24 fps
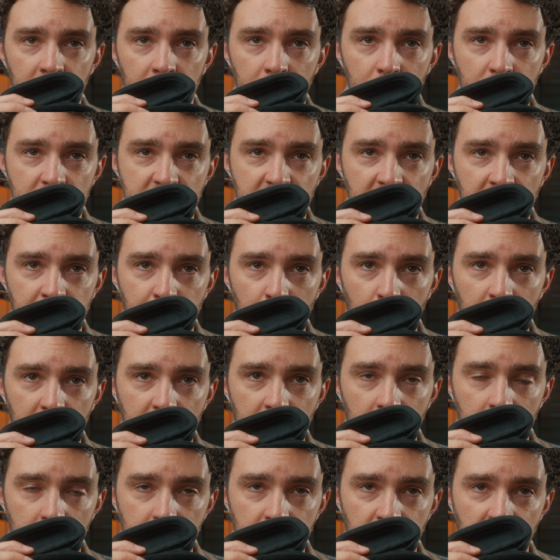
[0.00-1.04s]
the receiver would
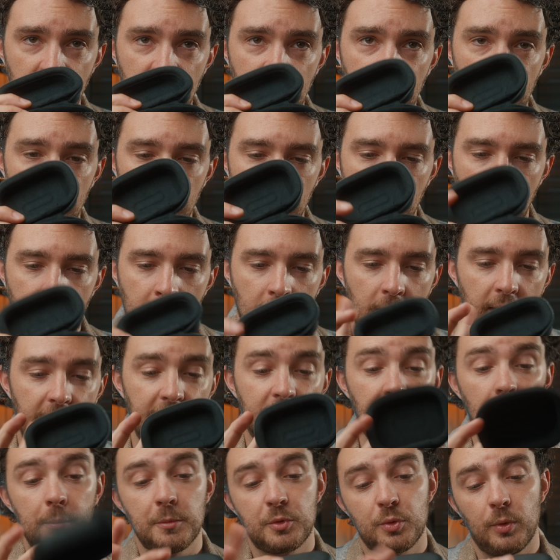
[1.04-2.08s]
go there. It
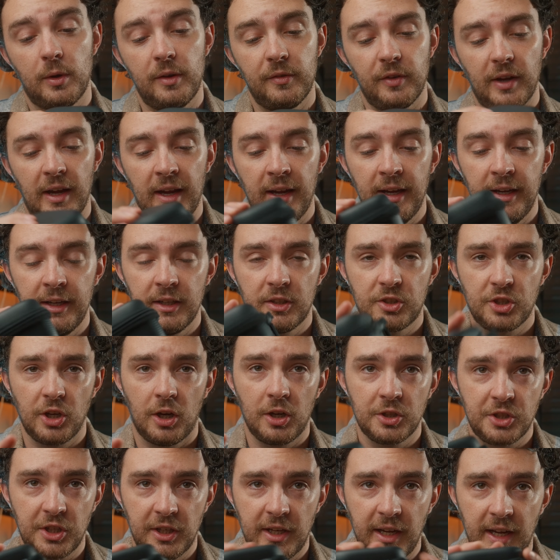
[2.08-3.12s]
comes with a
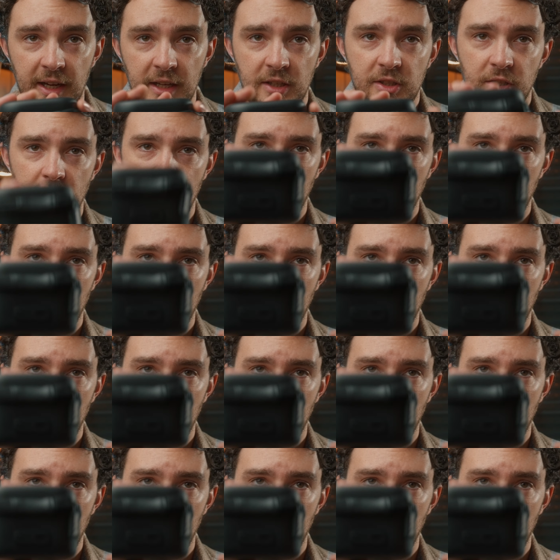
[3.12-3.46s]
charging case,